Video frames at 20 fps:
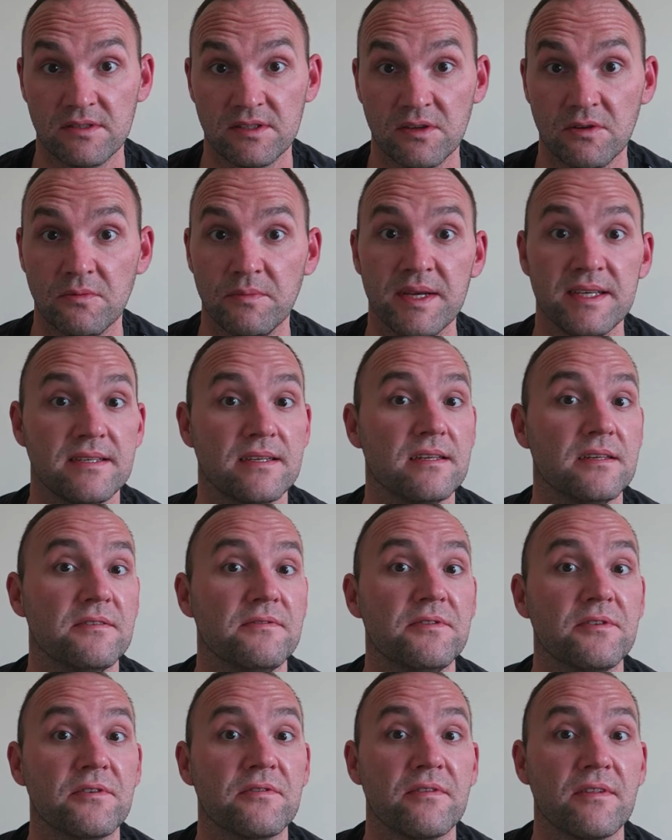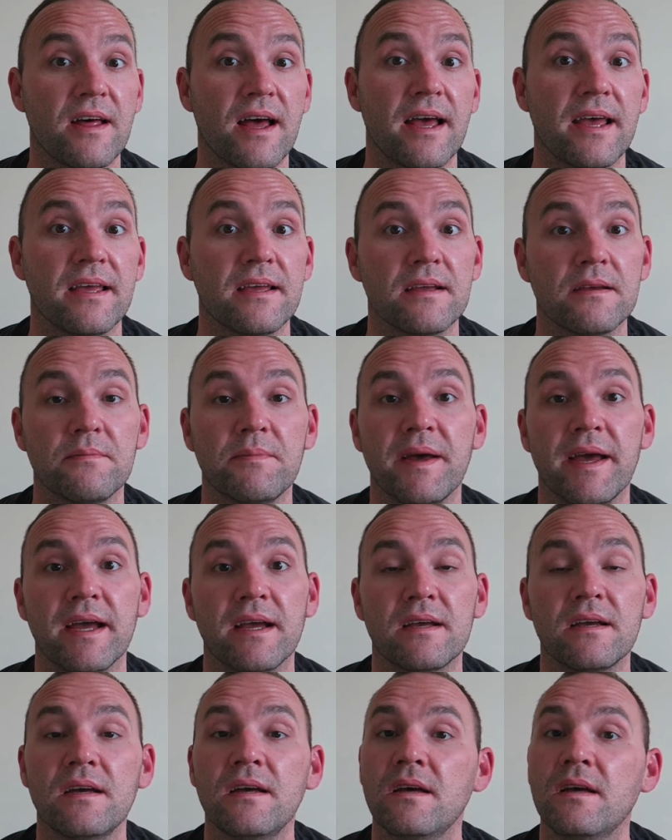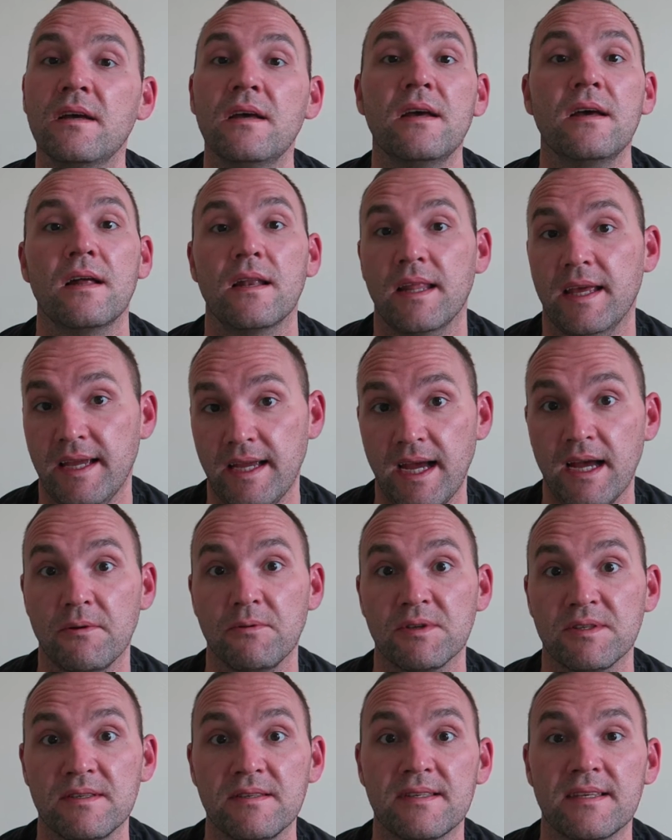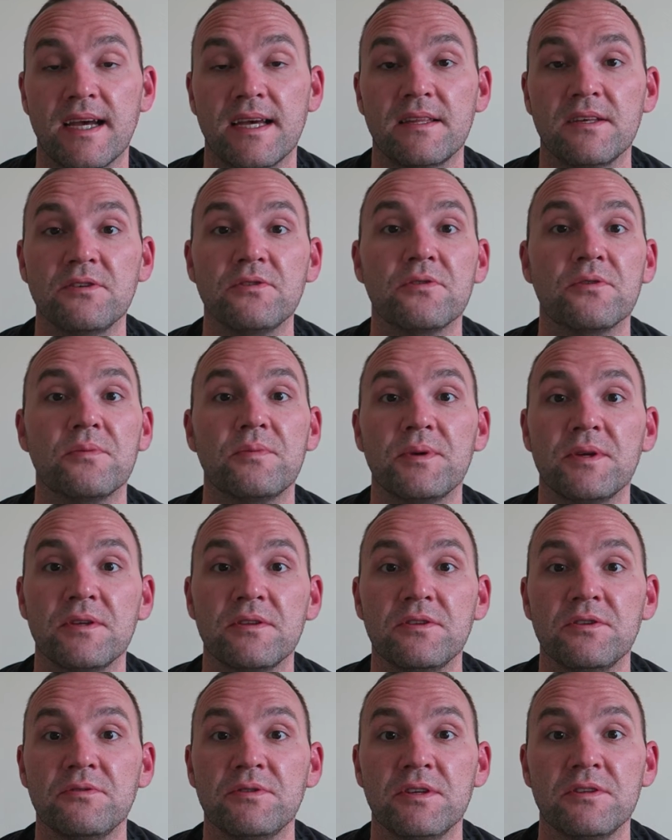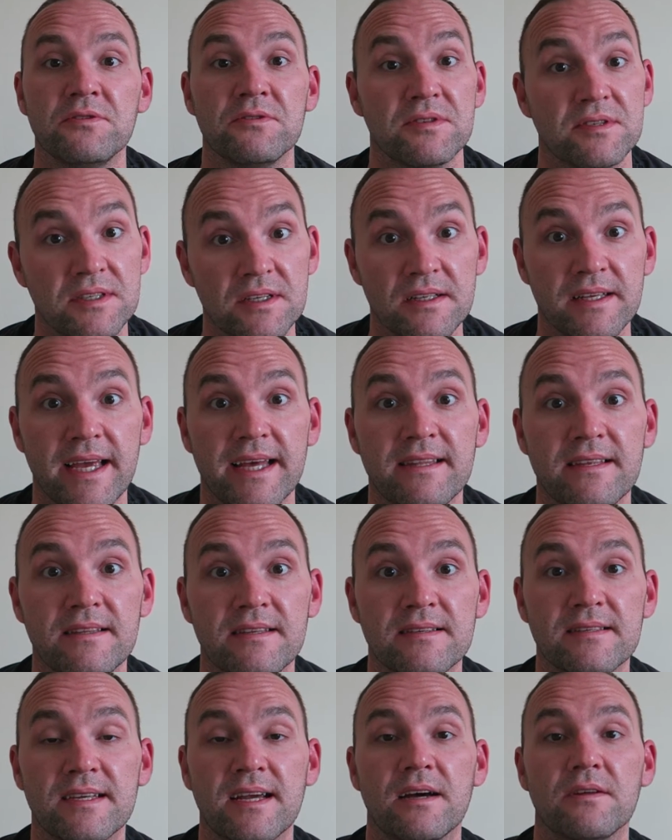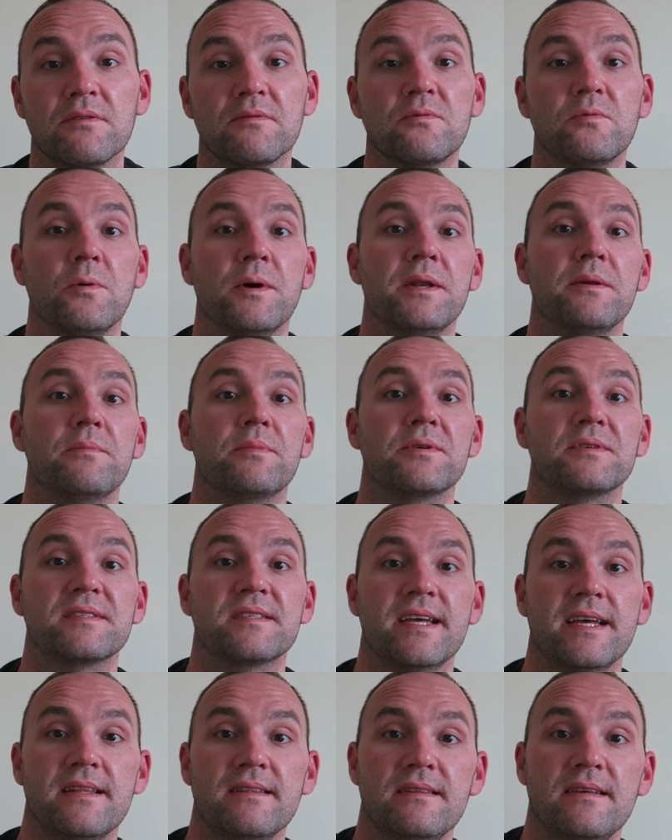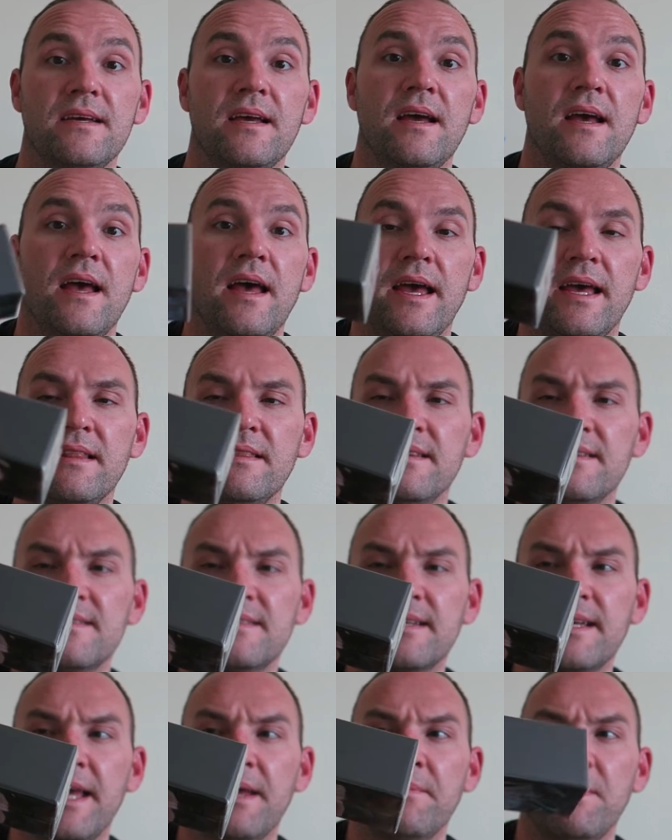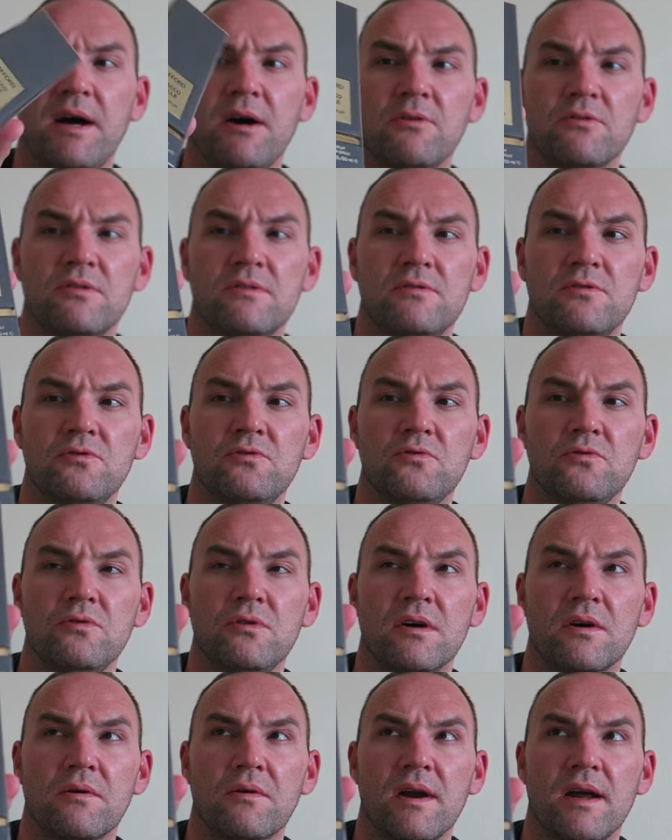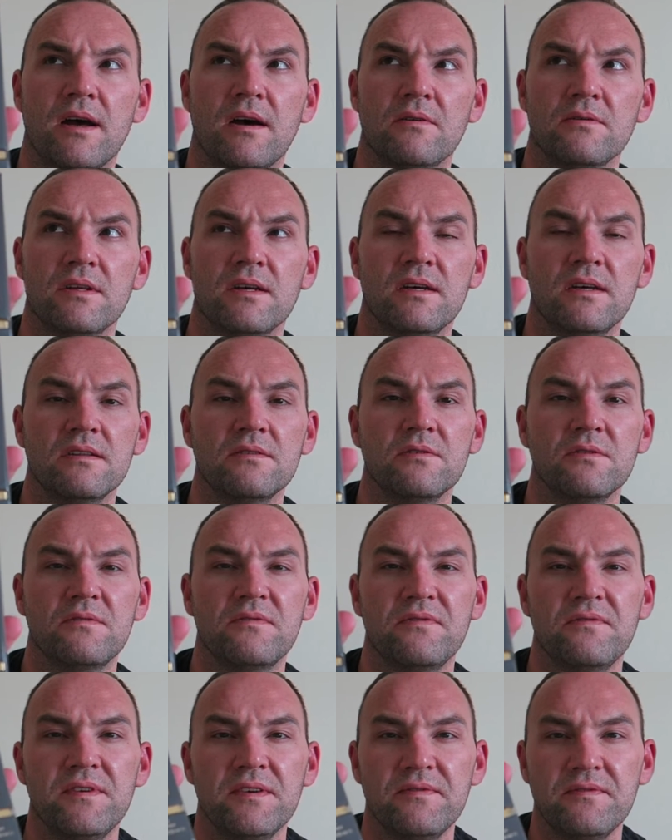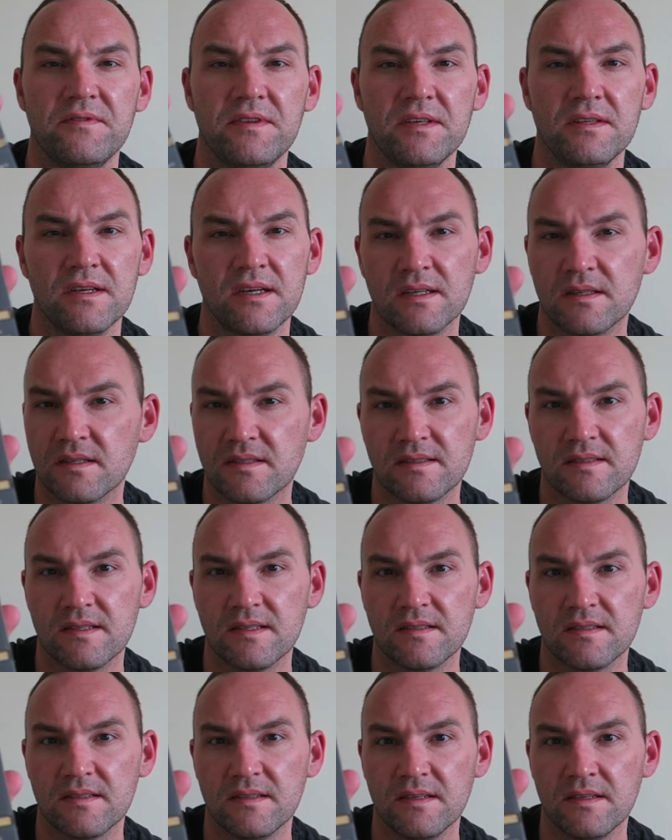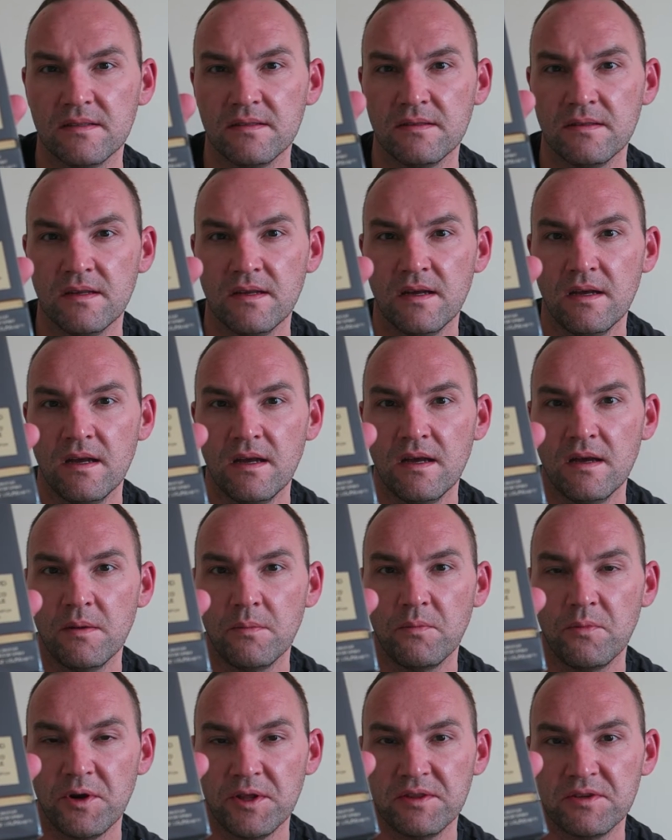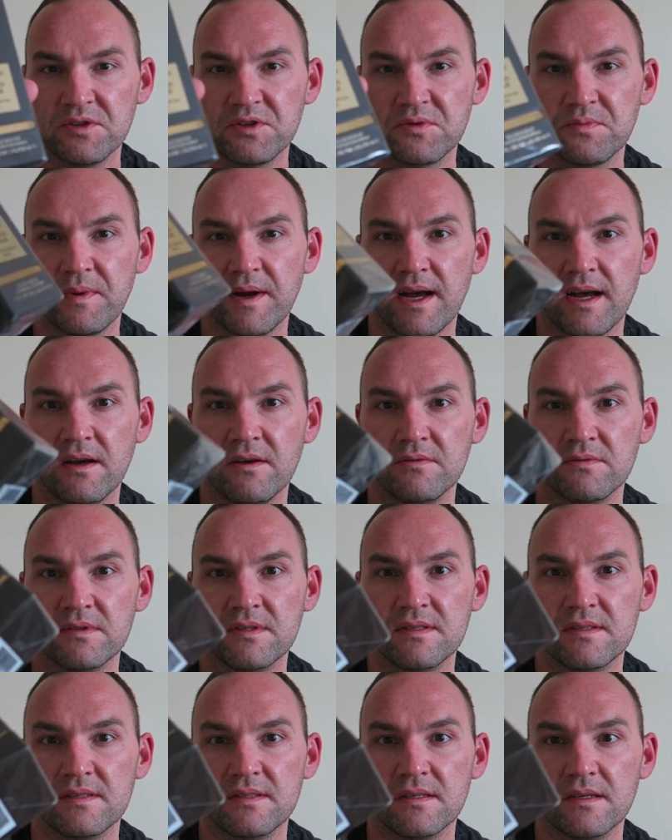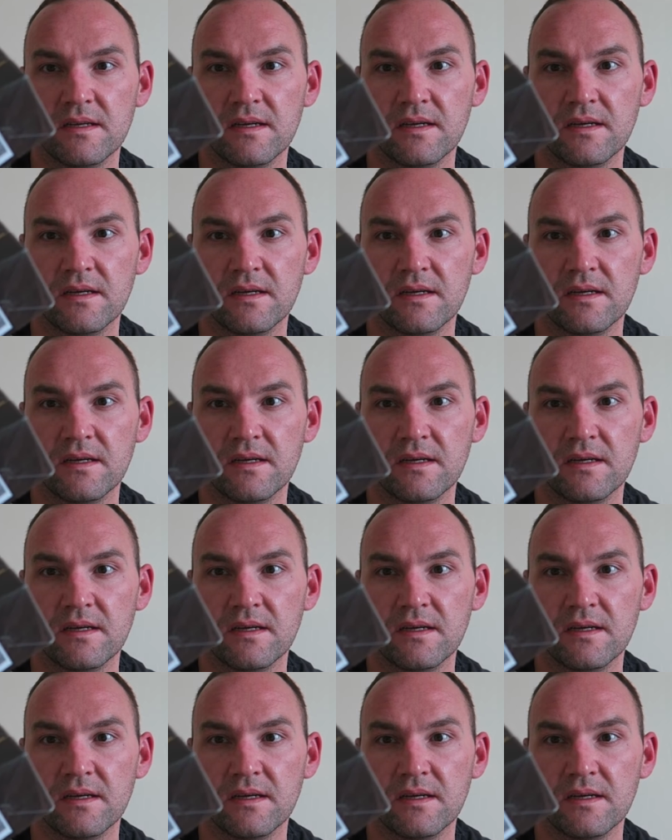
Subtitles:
So basically, if you're flying back, like I was inside the European Union, you still get a discount of 20%, and this came out to around 116 British pounds